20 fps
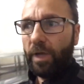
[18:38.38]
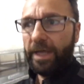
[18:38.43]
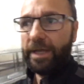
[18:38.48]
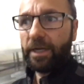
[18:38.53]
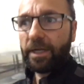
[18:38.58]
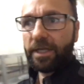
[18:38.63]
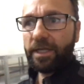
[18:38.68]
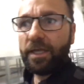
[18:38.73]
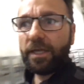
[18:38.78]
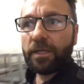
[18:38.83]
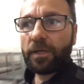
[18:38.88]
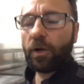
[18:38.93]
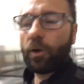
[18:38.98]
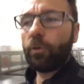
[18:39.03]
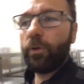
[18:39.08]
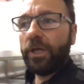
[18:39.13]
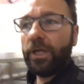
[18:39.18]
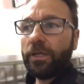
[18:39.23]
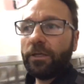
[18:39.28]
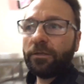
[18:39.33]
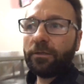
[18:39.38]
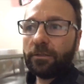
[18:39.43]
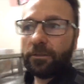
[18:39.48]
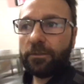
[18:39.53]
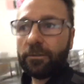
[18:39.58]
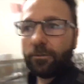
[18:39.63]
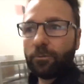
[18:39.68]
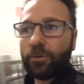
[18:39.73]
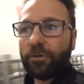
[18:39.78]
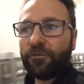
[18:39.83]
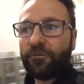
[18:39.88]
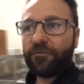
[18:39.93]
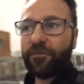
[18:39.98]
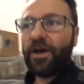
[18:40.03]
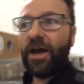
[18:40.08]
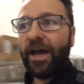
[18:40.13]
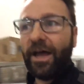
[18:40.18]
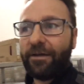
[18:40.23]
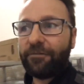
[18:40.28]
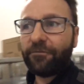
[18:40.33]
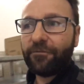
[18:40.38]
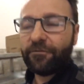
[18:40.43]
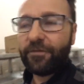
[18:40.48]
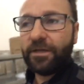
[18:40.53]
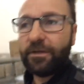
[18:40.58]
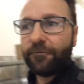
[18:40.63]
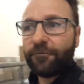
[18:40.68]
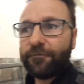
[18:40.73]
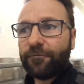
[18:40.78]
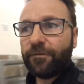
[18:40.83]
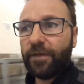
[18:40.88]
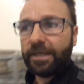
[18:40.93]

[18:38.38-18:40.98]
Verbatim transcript: and a king and a queen with a five and a,